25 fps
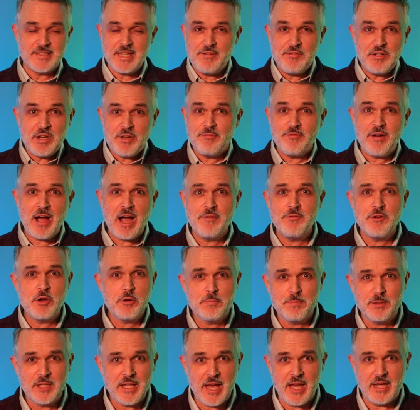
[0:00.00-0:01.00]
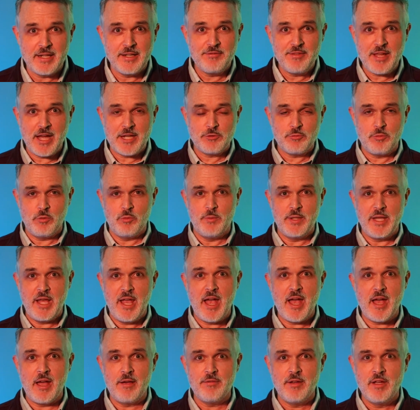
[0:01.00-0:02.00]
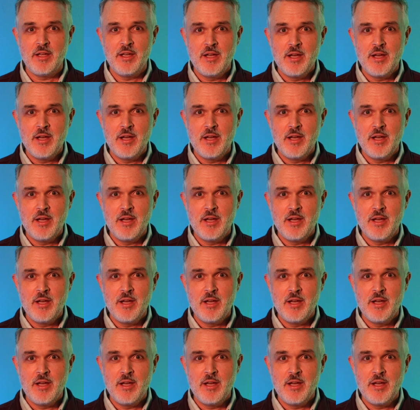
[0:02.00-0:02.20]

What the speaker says: even a 5-year plan if that's what we have.